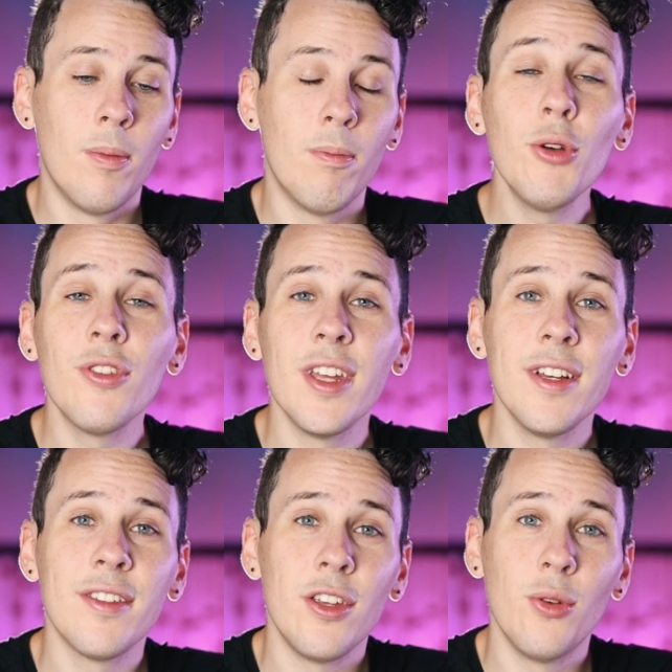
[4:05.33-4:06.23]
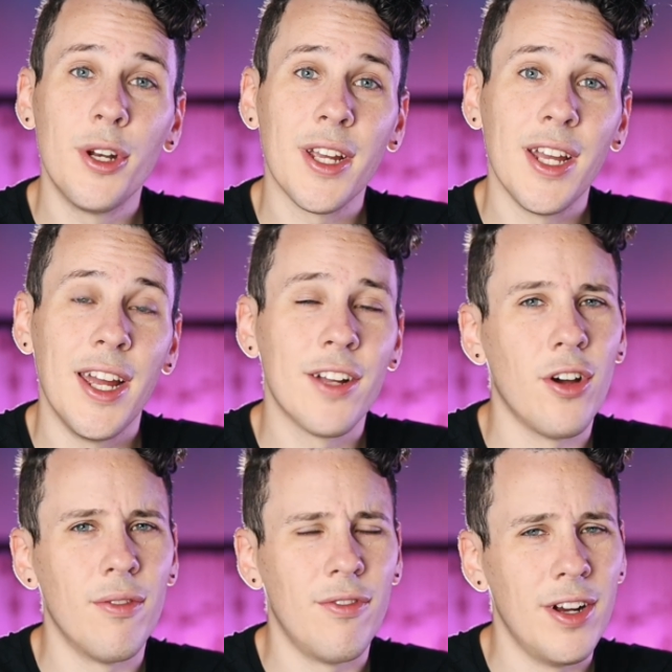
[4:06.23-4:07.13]
Most things that you want to connect
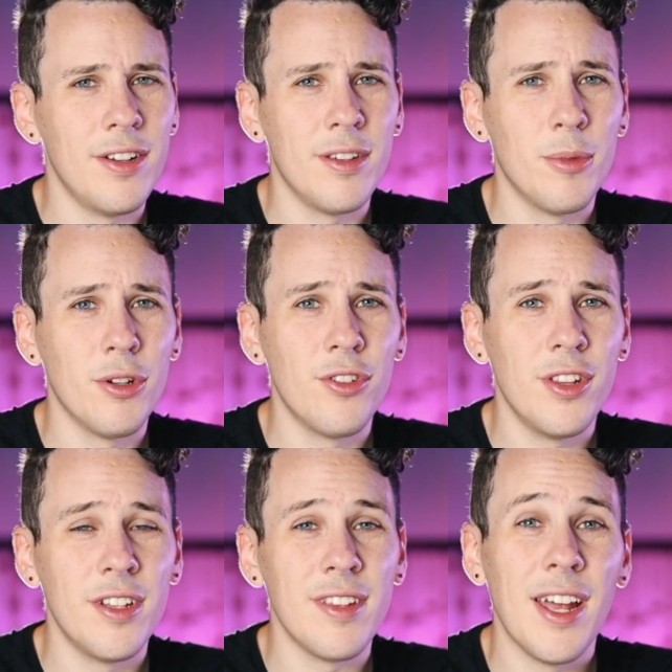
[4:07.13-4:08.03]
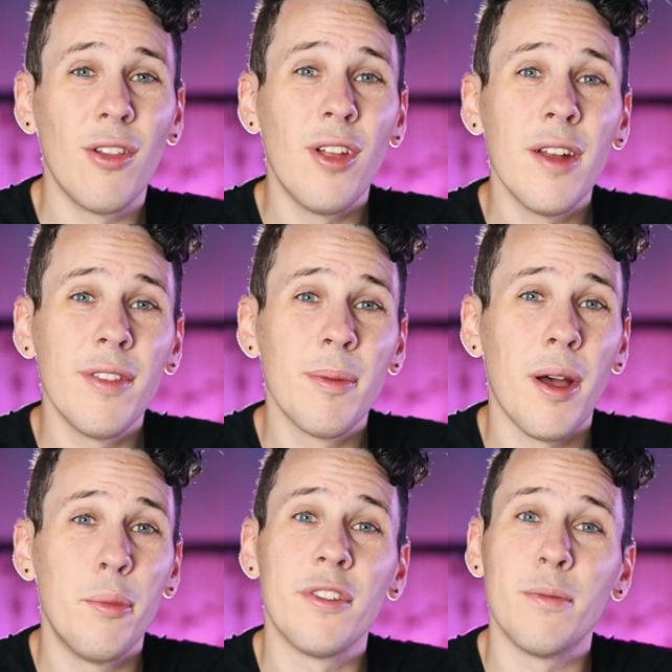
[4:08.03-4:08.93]
are very similar to this, and a lot of them
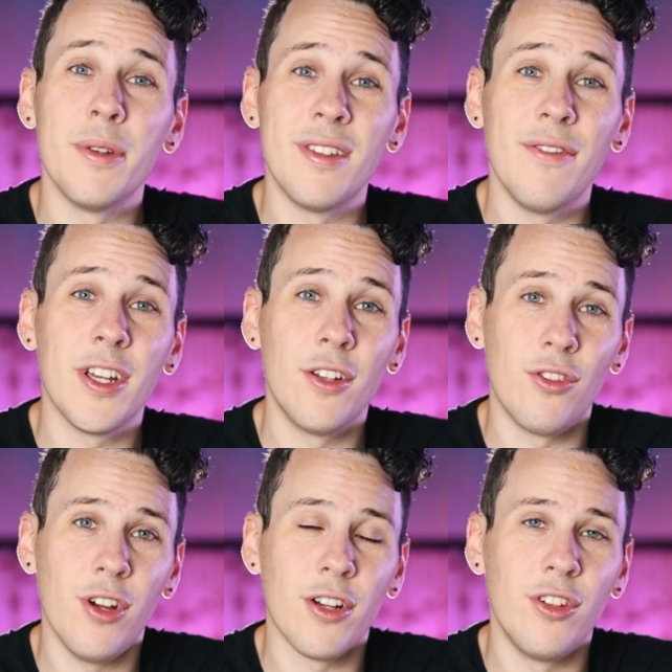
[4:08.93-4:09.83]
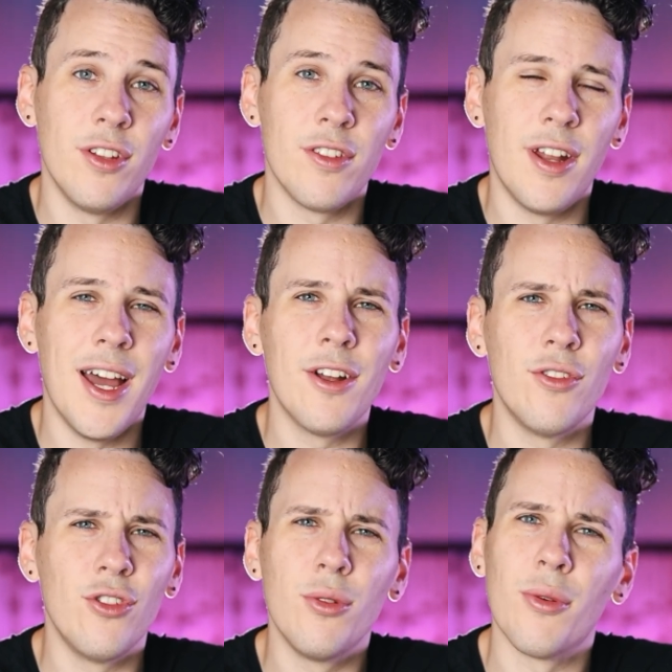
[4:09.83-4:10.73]
come with specific instructions on how to
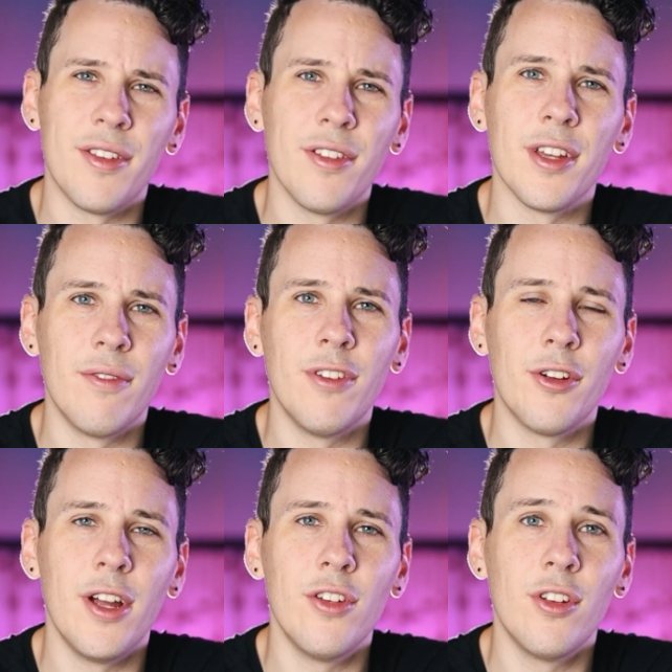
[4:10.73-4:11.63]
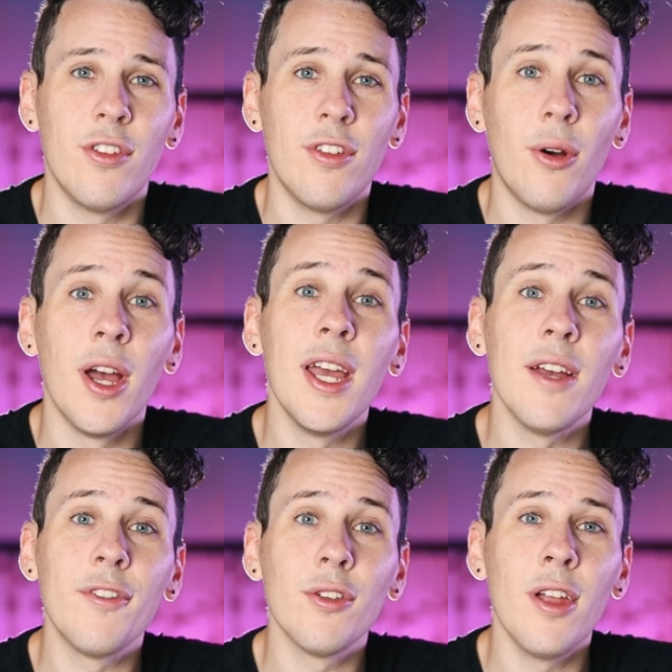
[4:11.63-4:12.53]
do the rest of the configuration. So
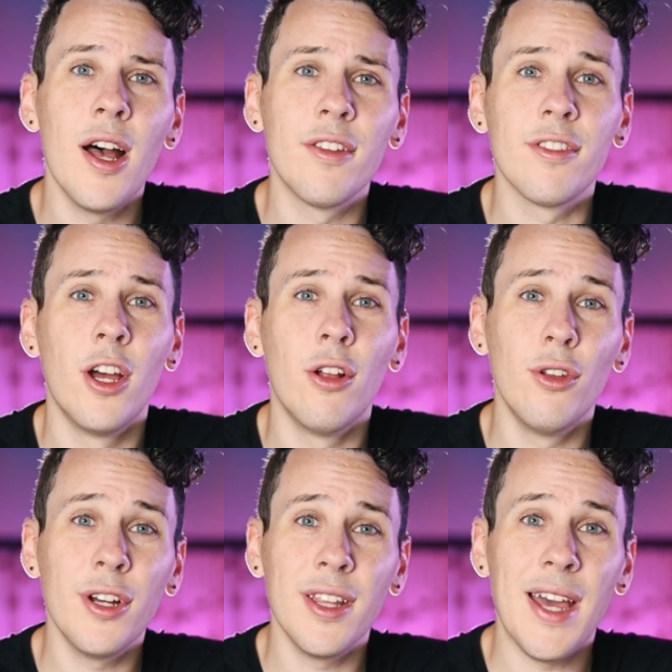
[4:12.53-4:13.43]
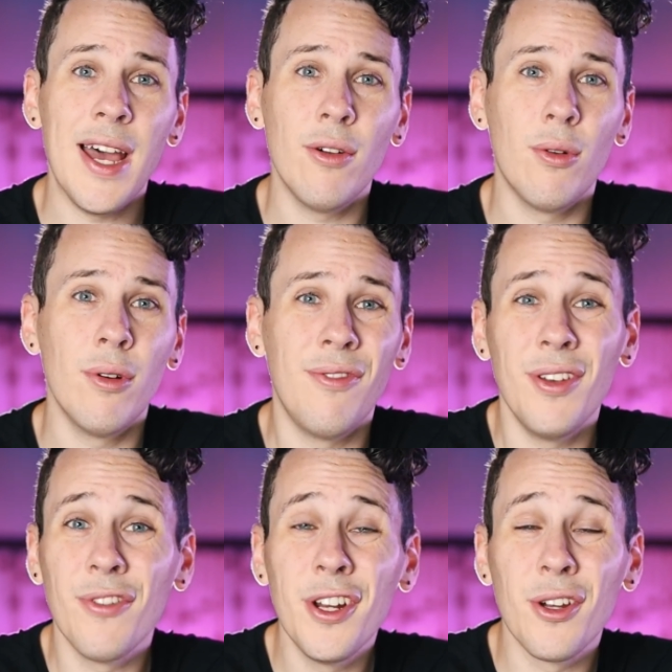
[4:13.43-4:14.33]
if you're lost, look at that or
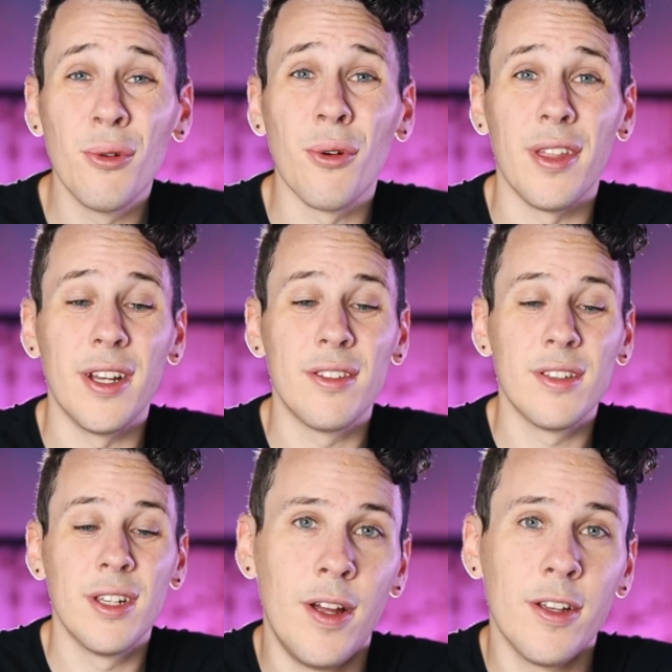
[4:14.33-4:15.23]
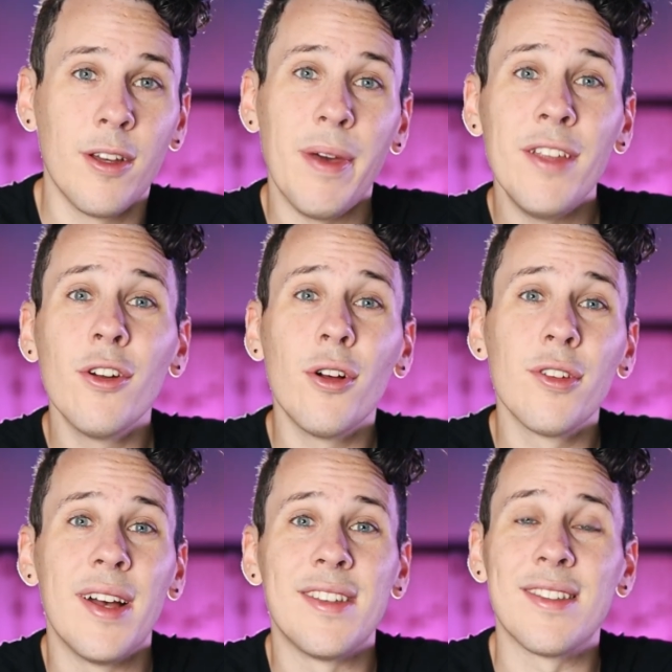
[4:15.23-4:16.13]
feel free to Google things. Companion
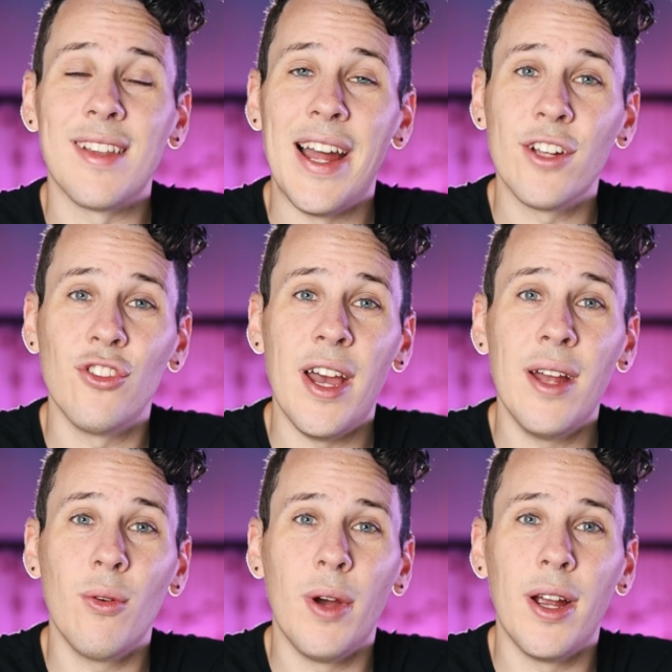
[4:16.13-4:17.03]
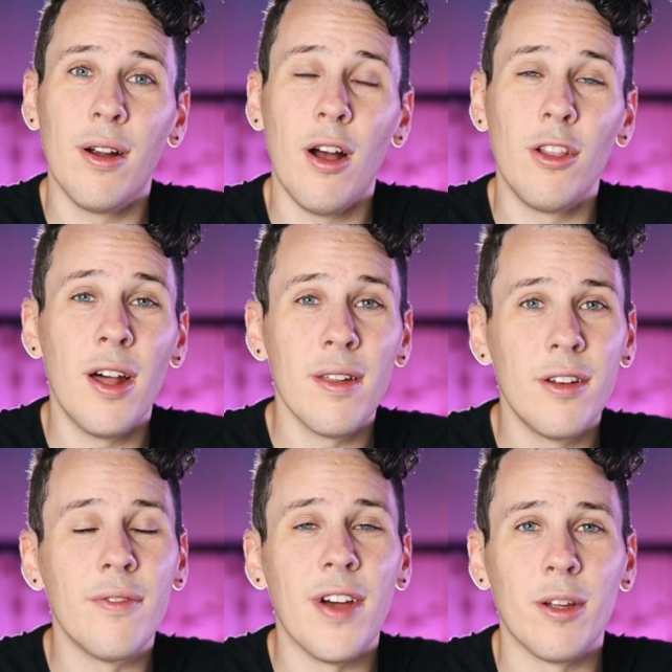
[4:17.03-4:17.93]
also has a Slack chat where a lot of the
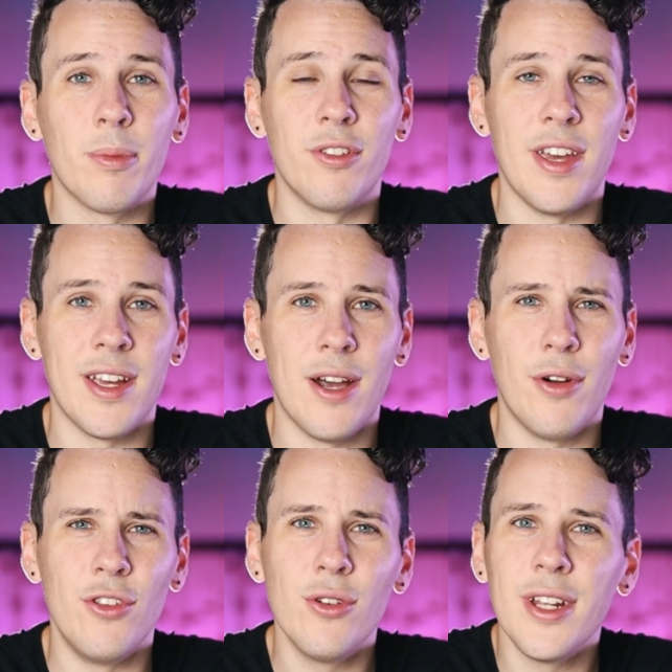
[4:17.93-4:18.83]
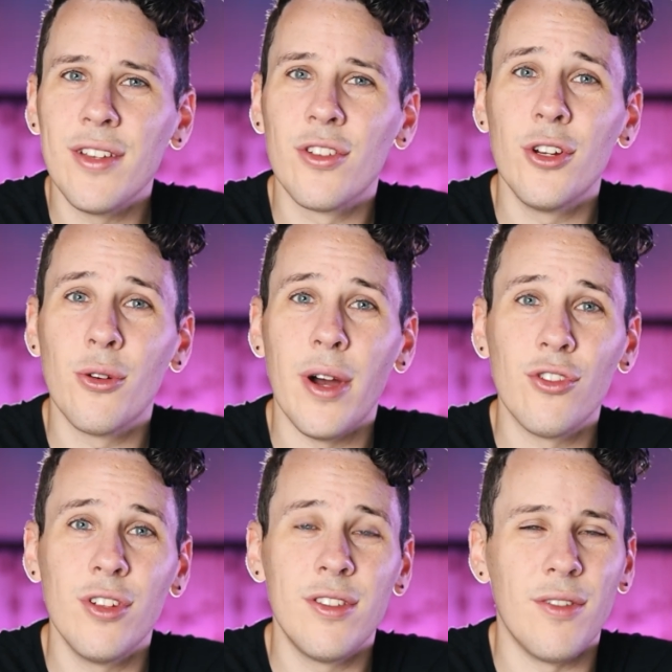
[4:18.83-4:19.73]
developers hang out, and you can ask good
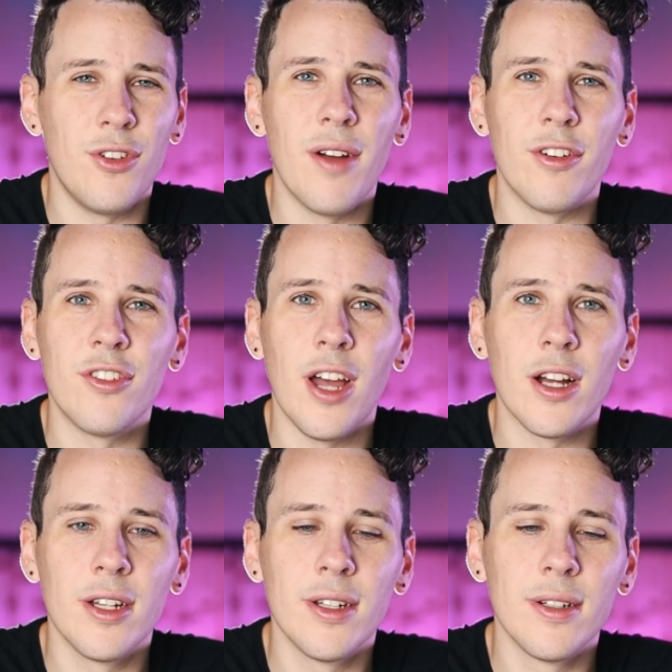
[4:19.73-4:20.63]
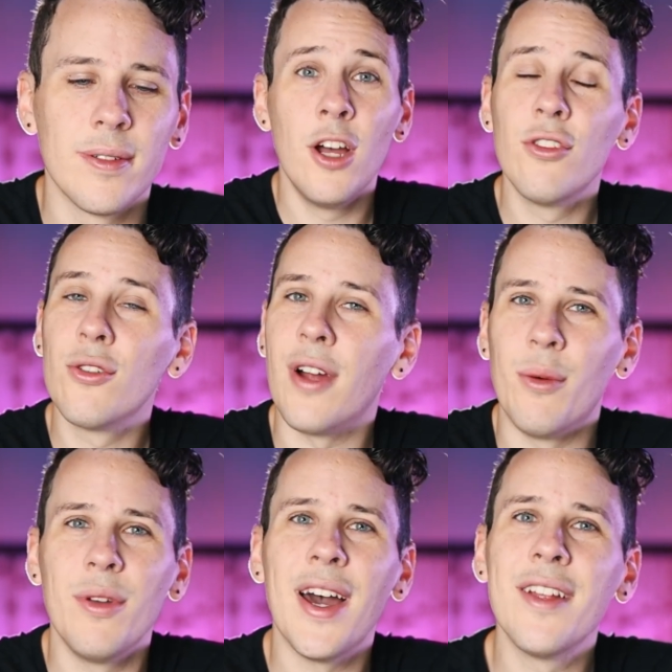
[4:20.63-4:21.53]
questions if you're ever stuck. So
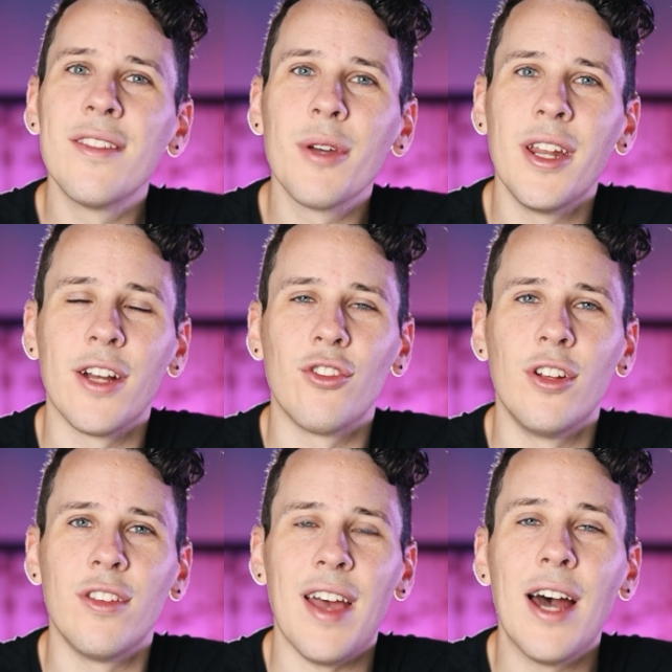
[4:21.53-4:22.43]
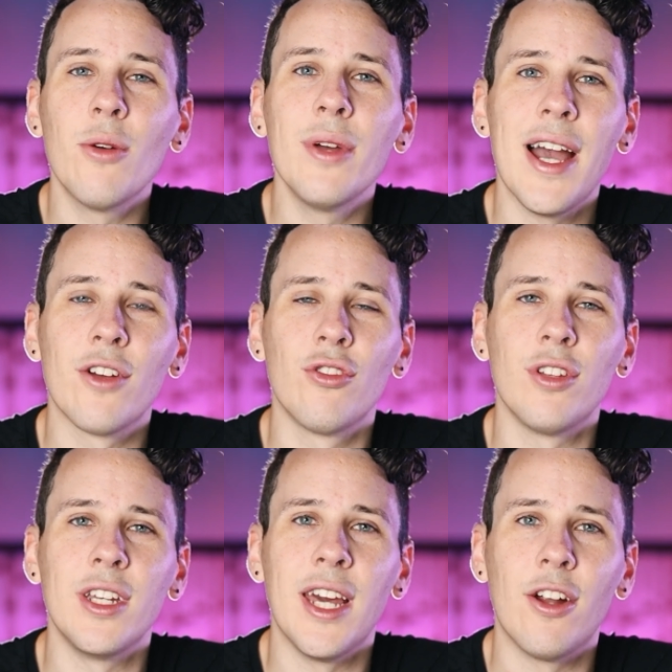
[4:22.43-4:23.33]
great, we've added some connections. How do we
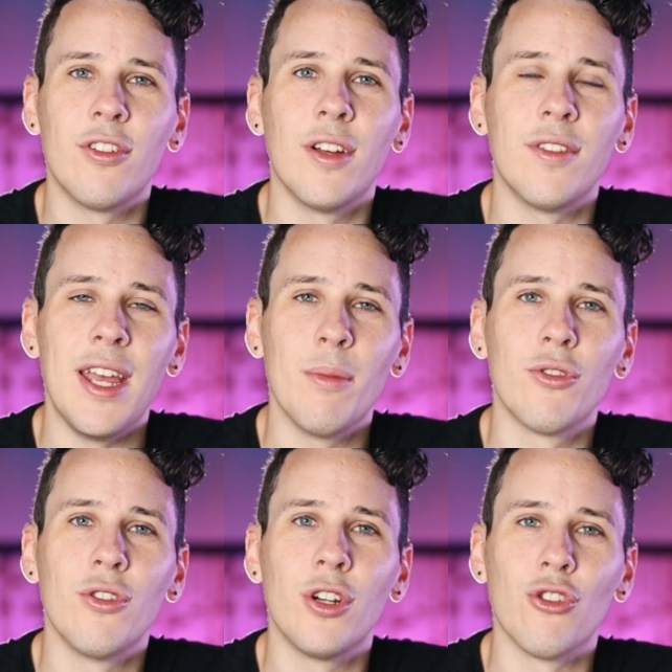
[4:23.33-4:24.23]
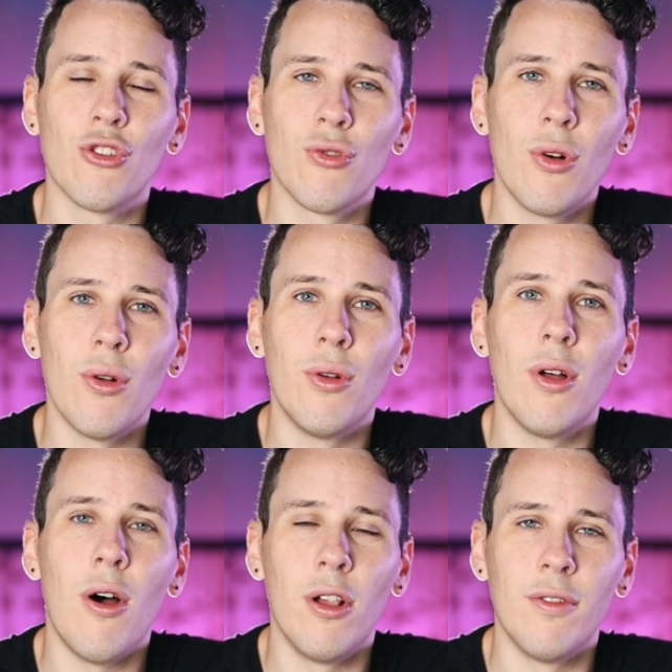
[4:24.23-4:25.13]
actually get ourselves able to control
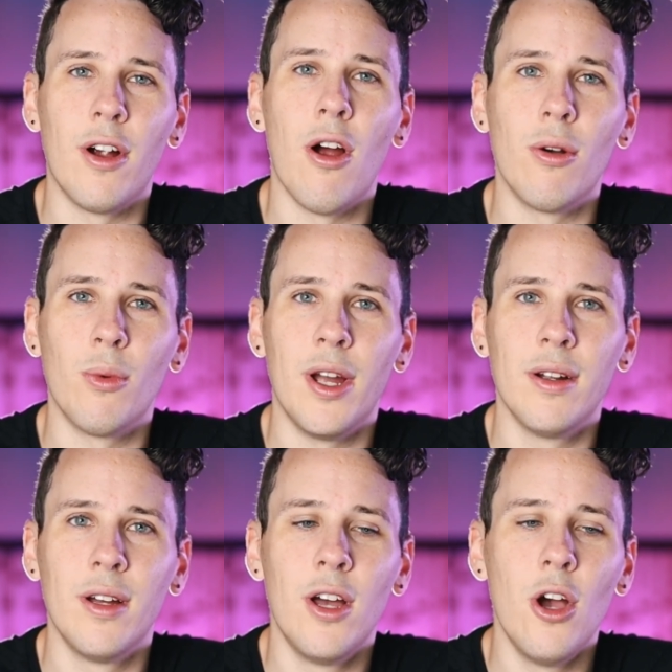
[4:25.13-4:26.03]
all of our hardware?